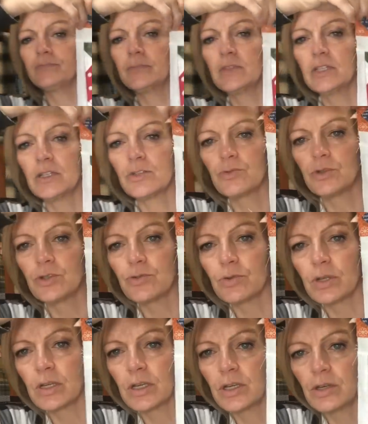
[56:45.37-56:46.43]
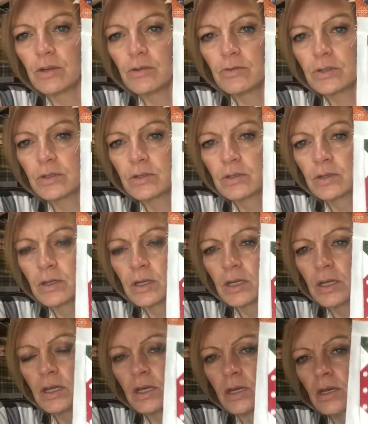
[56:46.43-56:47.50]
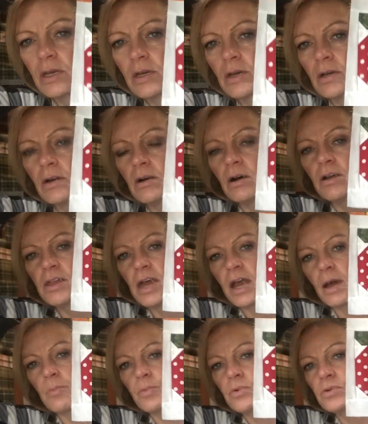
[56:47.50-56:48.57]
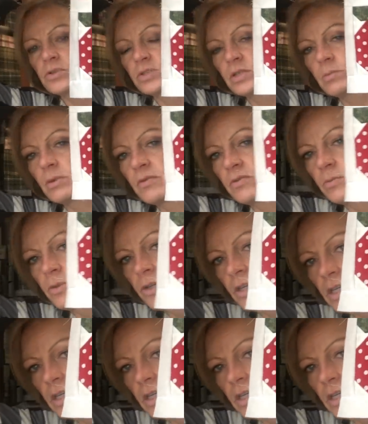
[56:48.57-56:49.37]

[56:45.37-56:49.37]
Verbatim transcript: This one's really cute. All the apples, some of them look